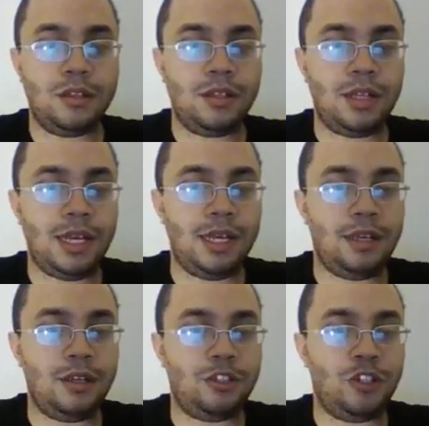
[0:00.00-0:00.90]
Okay,
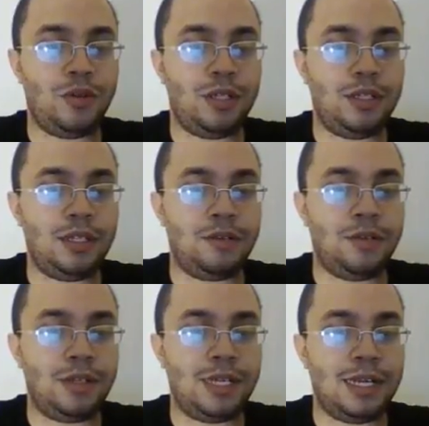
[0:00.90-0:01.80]
because you don't want, there,
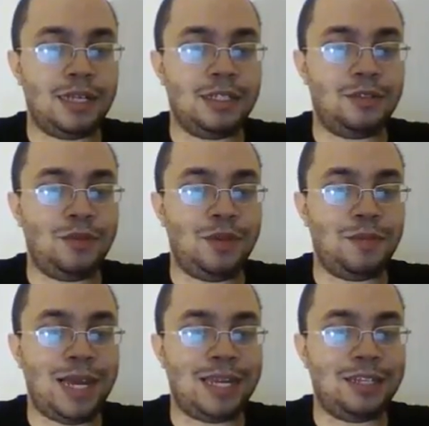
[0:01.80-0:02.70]
okay, because we're
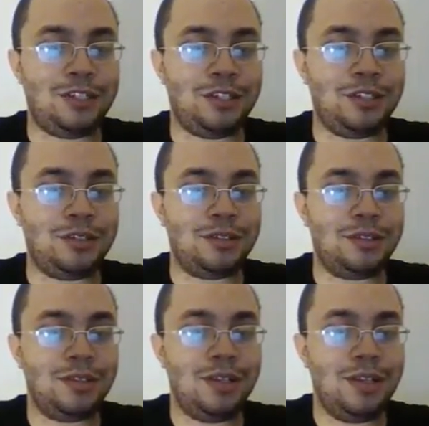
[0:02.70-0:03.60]
back into,
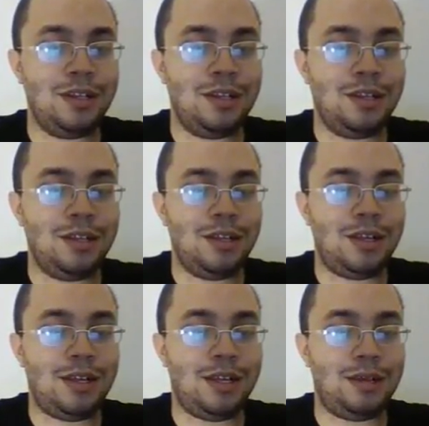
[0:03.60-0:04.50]

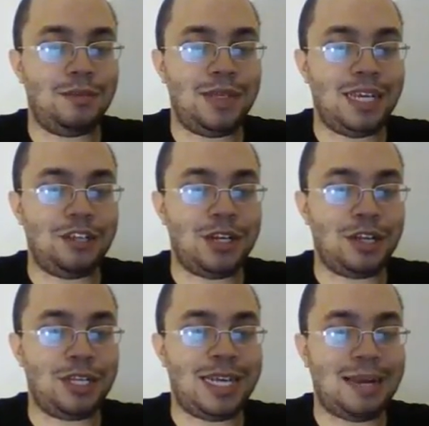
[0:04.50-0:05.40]
yeah, you're not
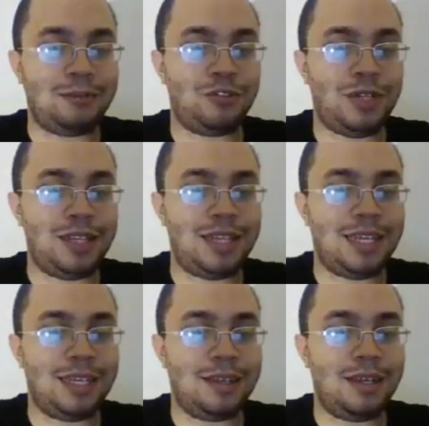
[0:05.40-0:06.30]
going to capture
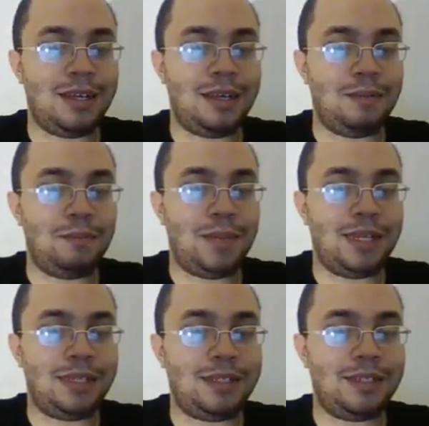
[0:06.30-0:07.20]
anything,
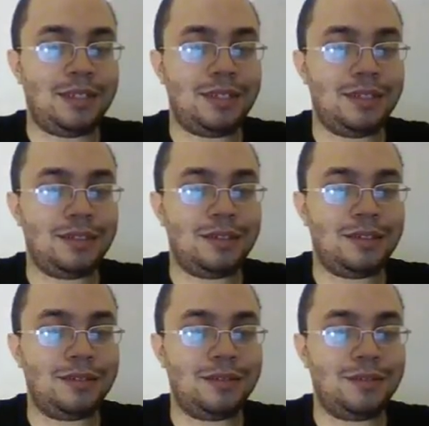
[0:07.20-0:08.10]
but
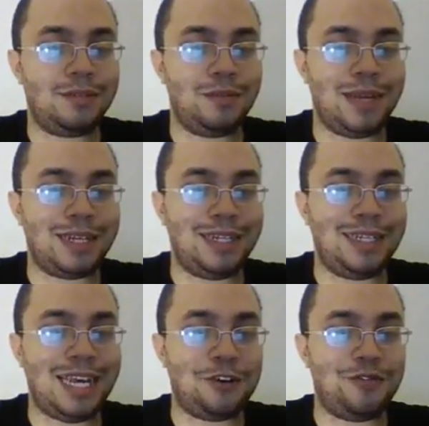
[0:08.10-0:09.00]
we're back into
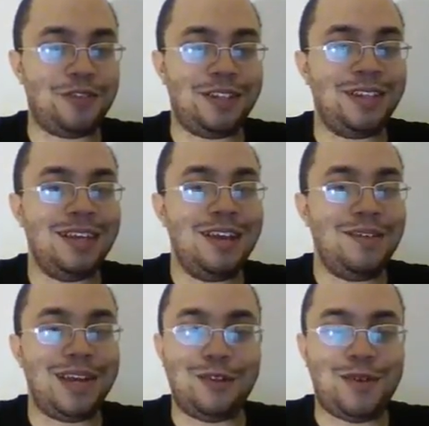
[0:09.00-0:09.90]
Ladderville. You
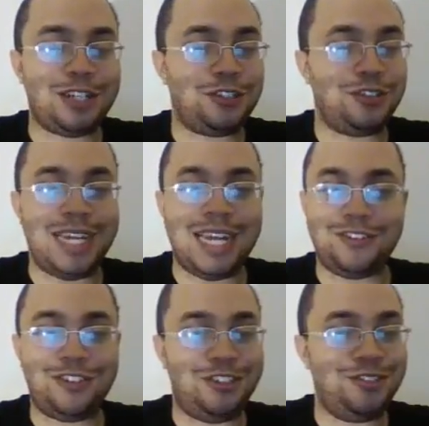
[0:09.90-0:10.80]
gotta watch those
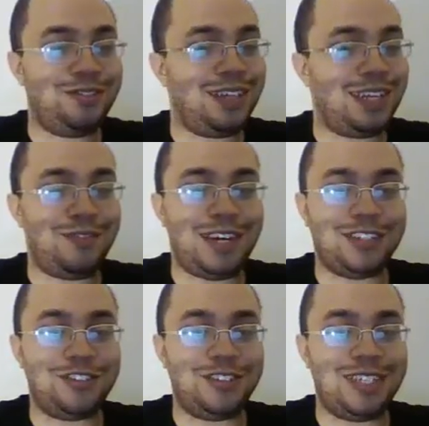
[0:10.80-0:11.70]
ladders, dude. You gotta watch
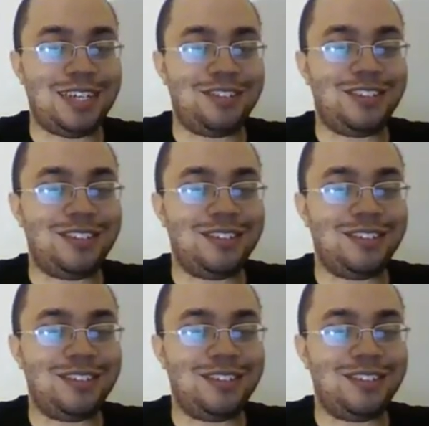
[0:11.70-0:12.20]
those ladders.